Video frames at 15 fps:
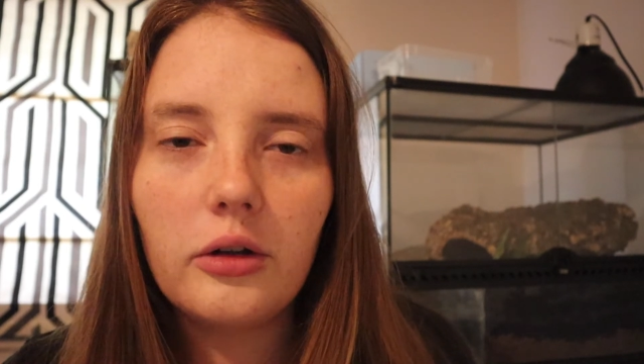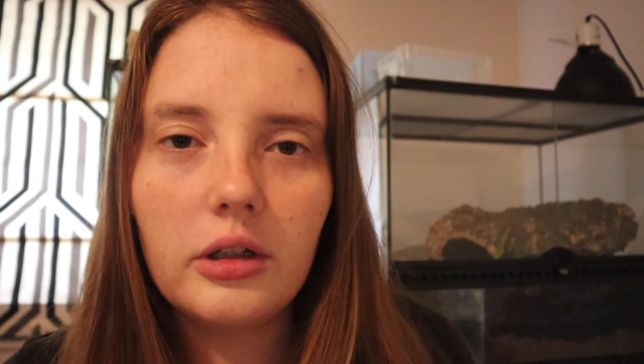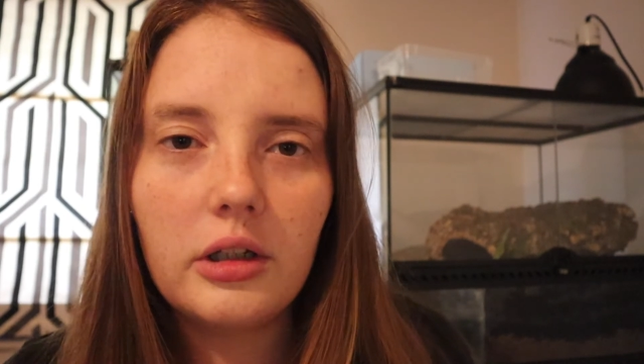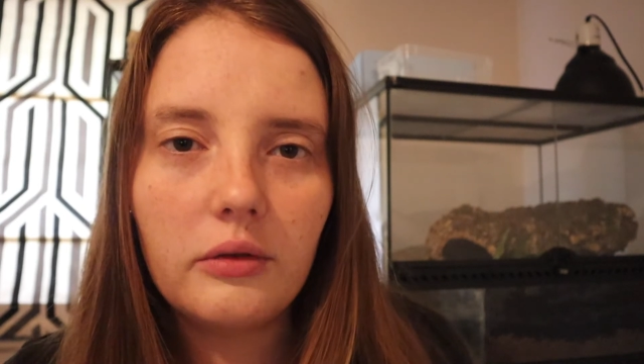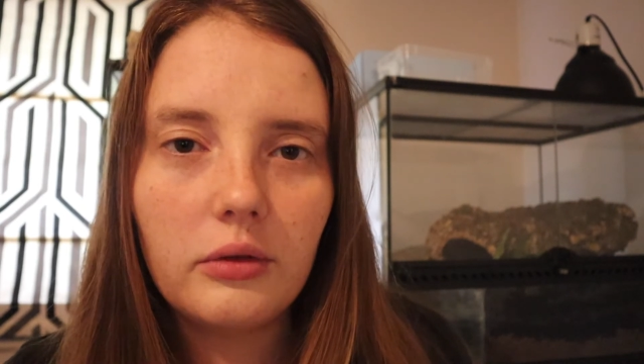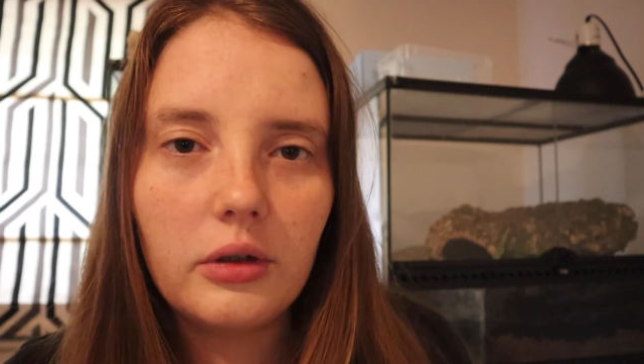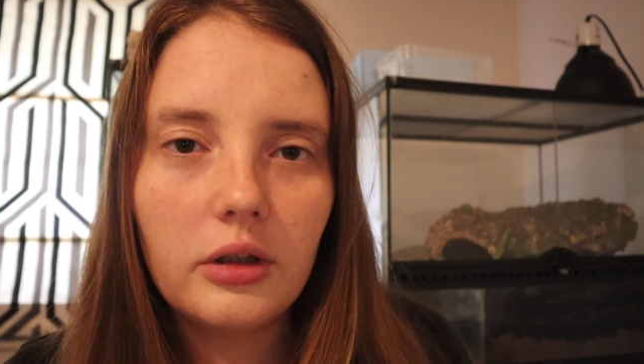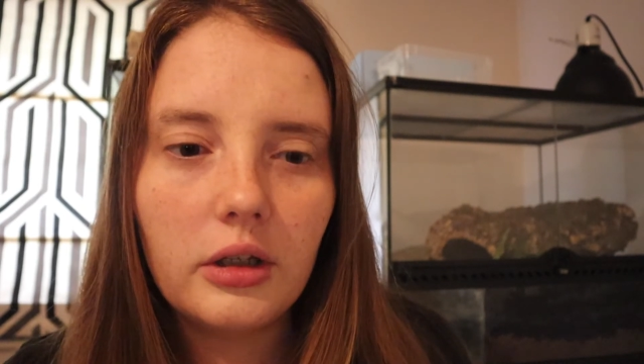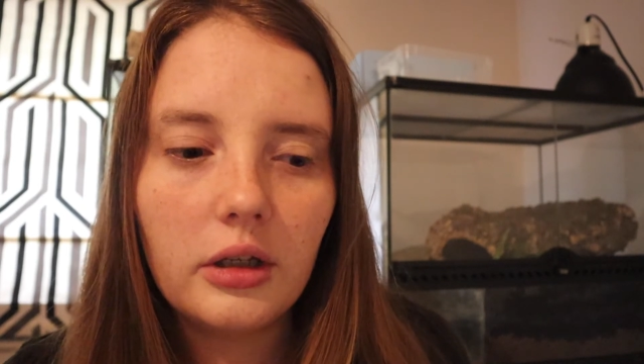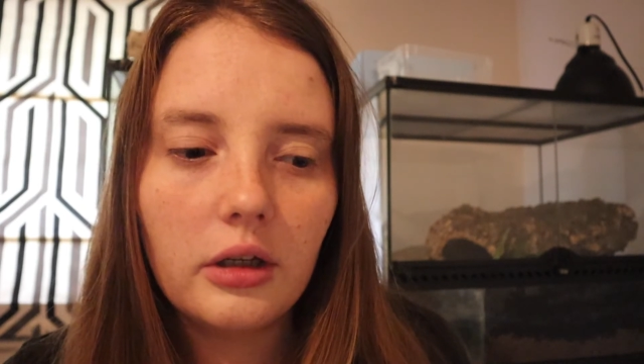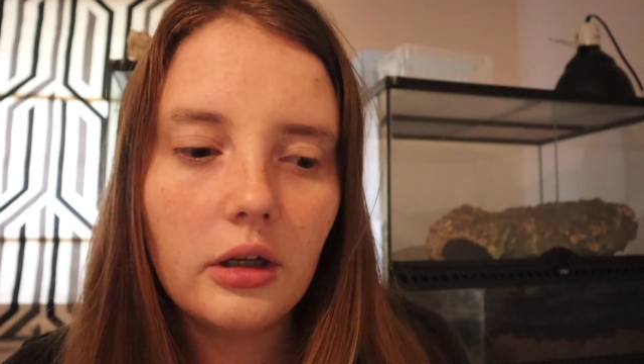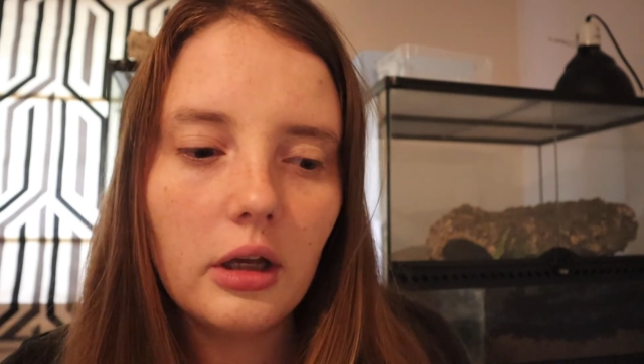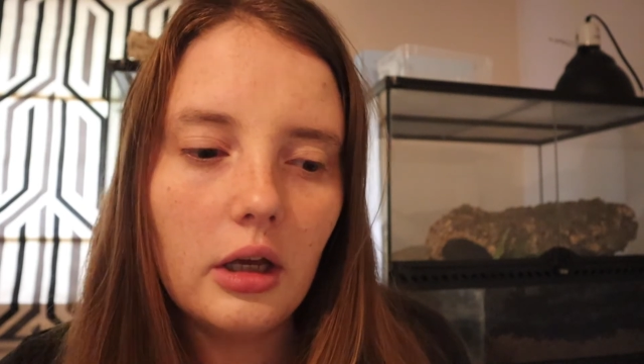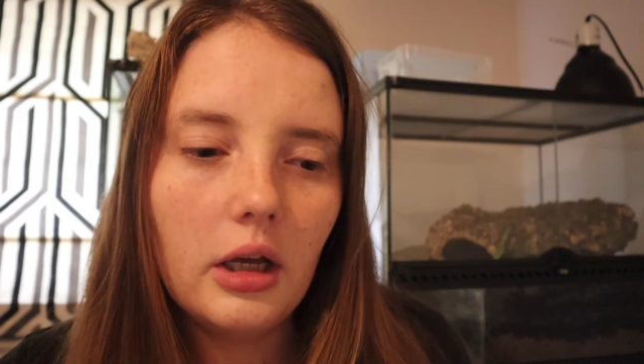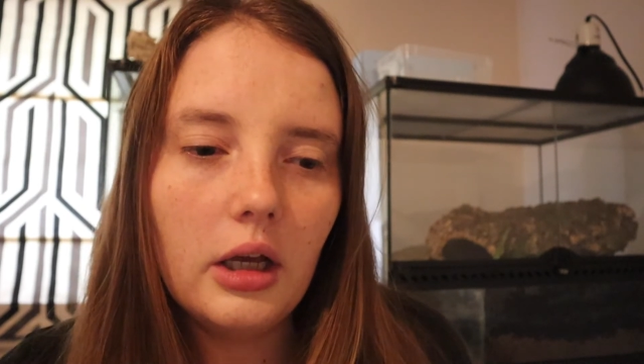and everything.
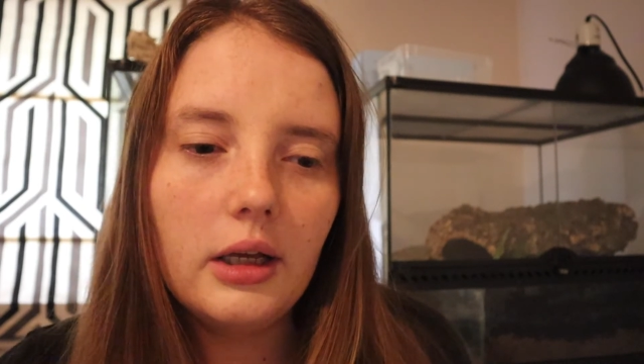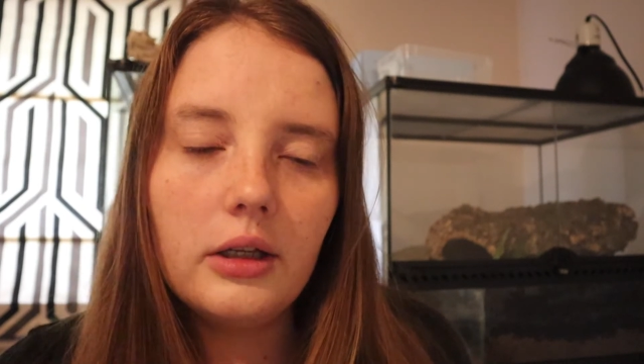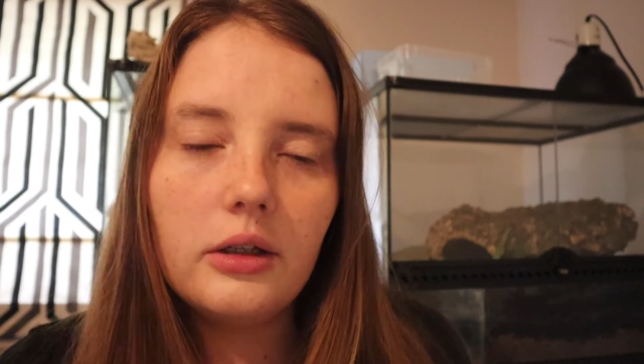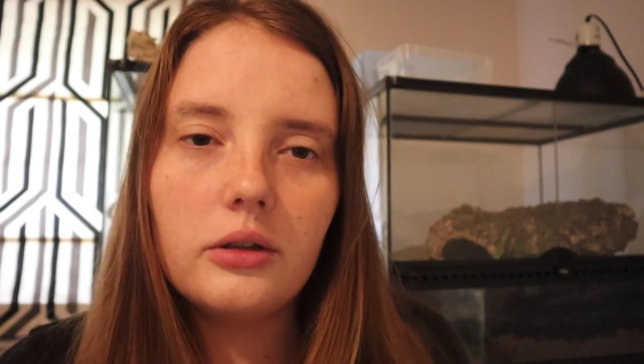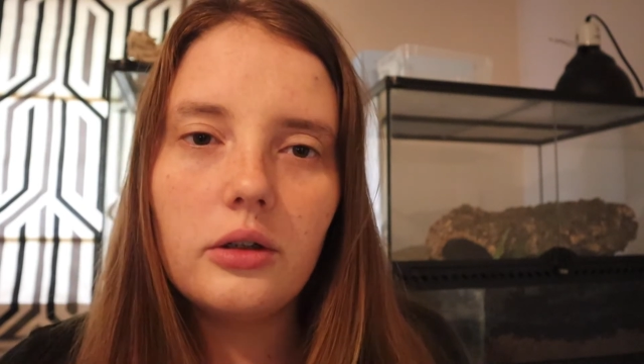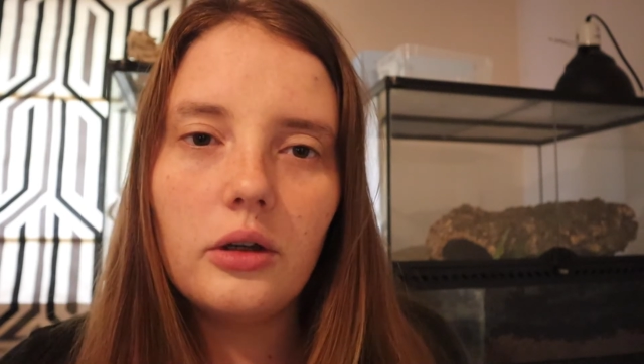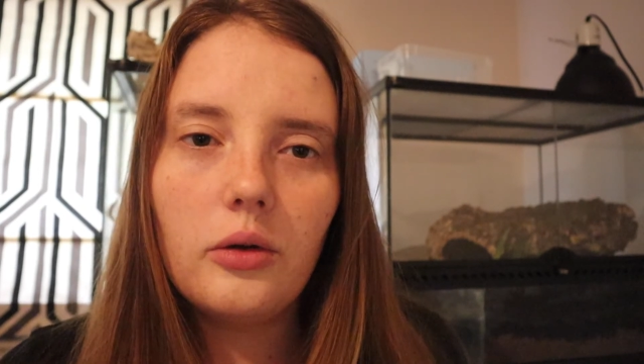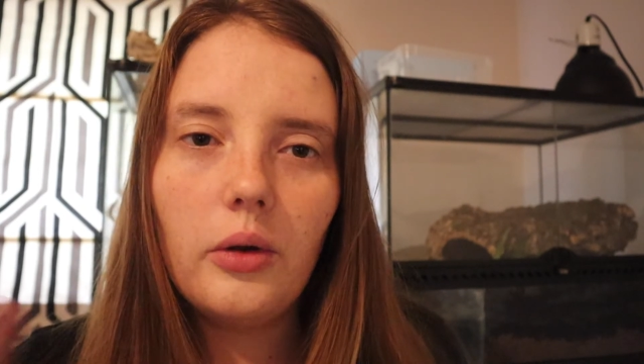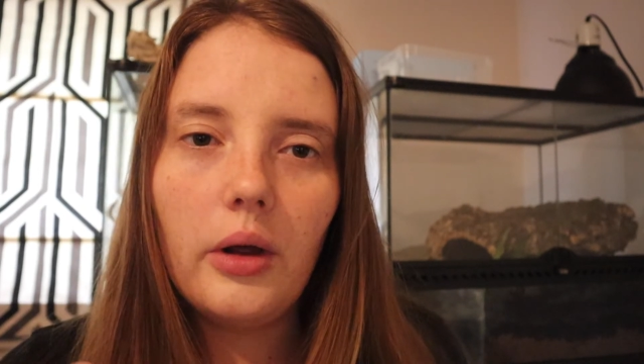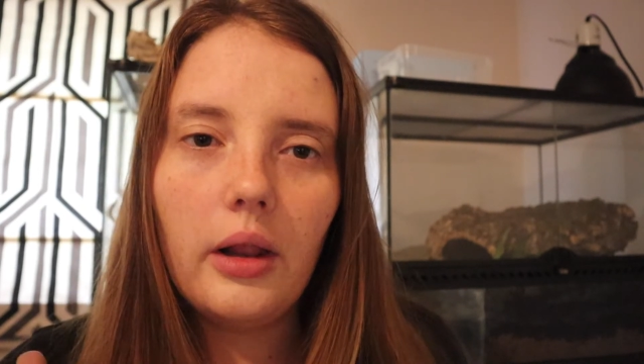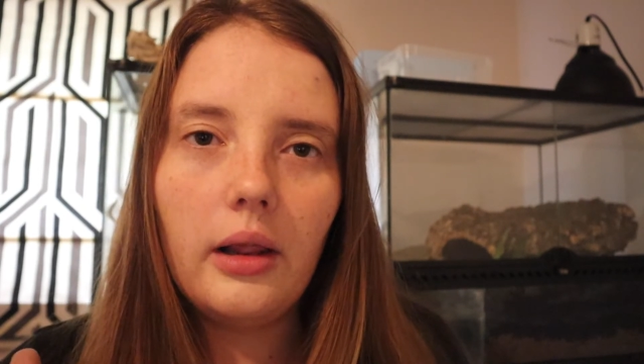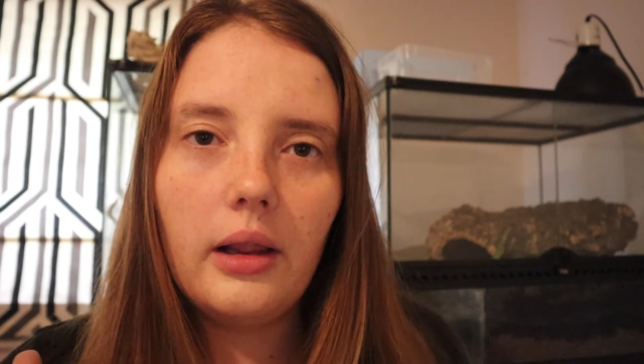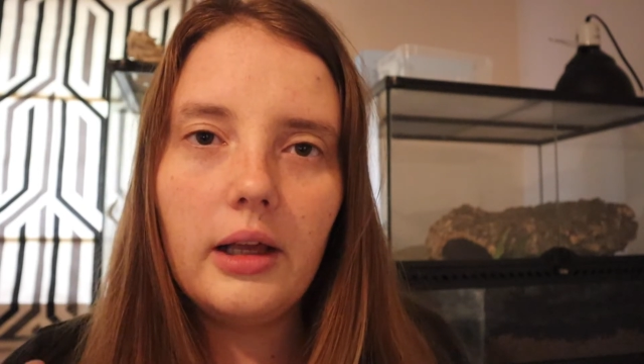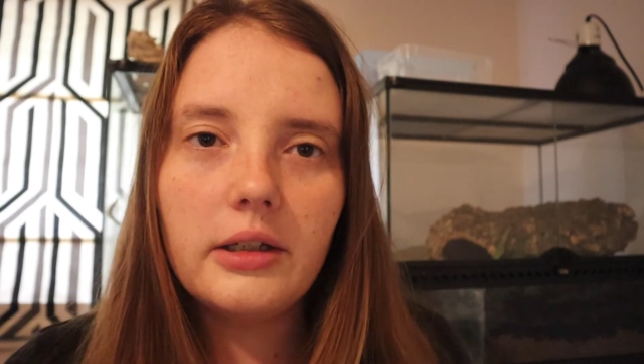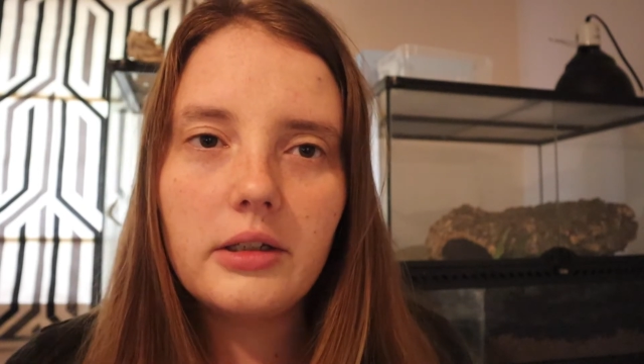So
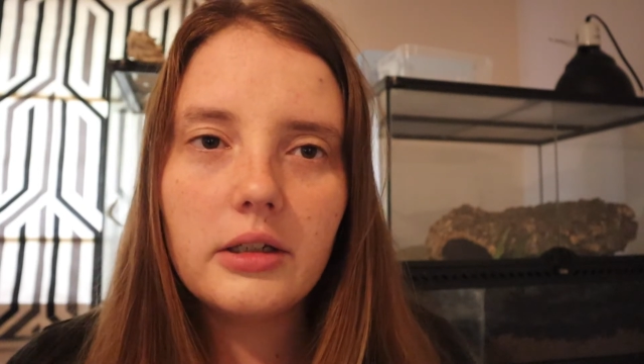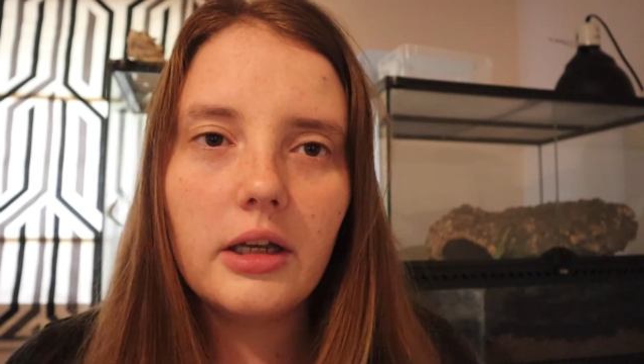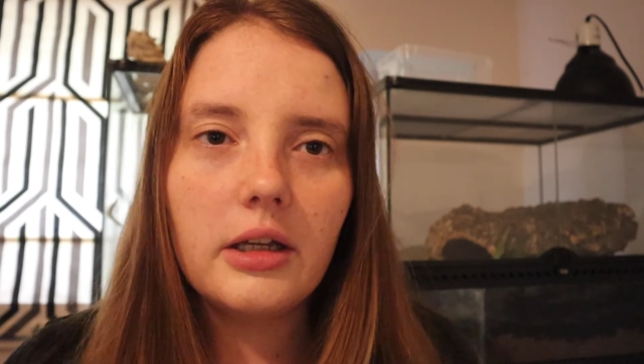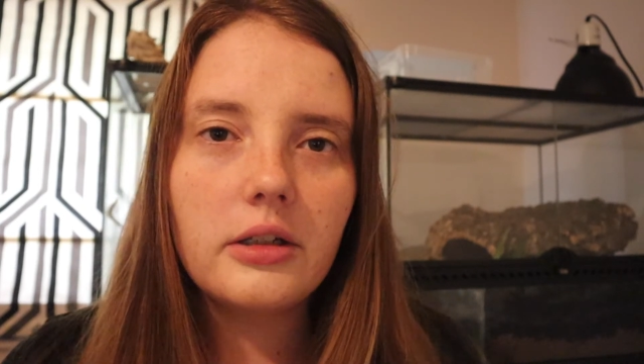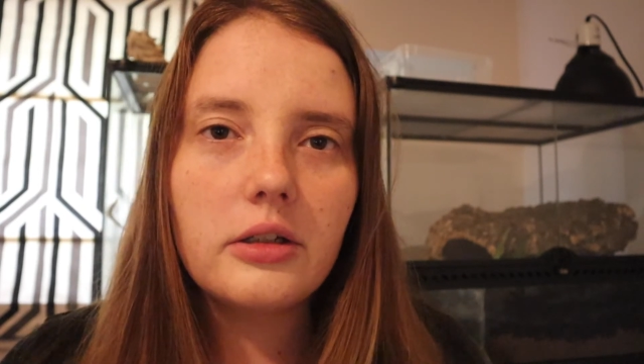let's get